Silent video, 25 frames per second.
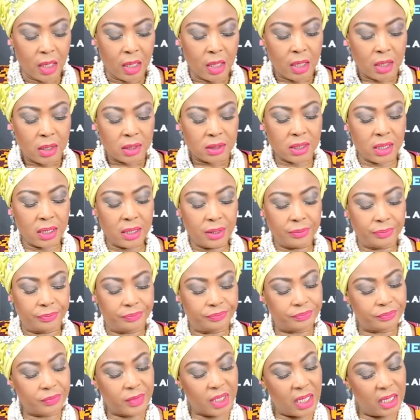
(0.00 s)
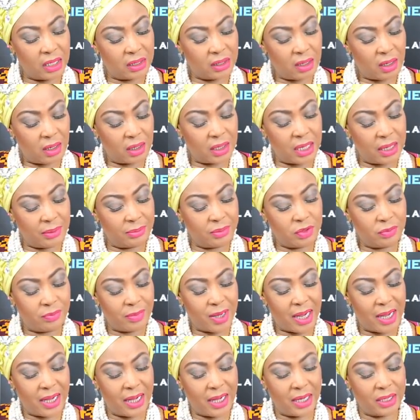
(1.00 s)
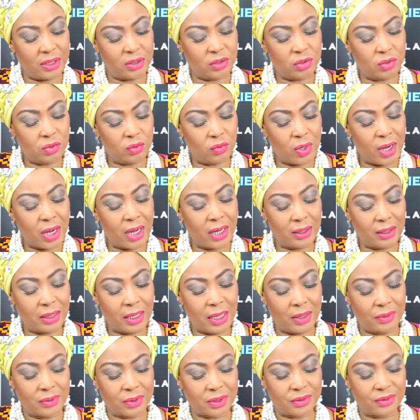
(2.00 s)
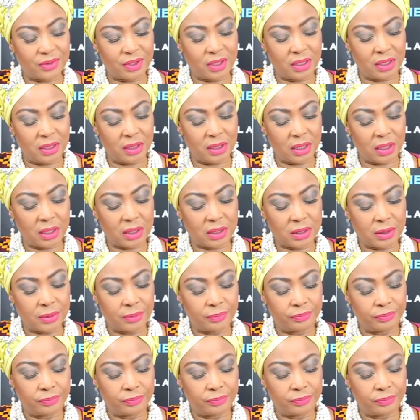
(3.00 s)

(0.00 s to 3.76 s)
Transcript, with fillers: So it all came to my head too while I was reading this.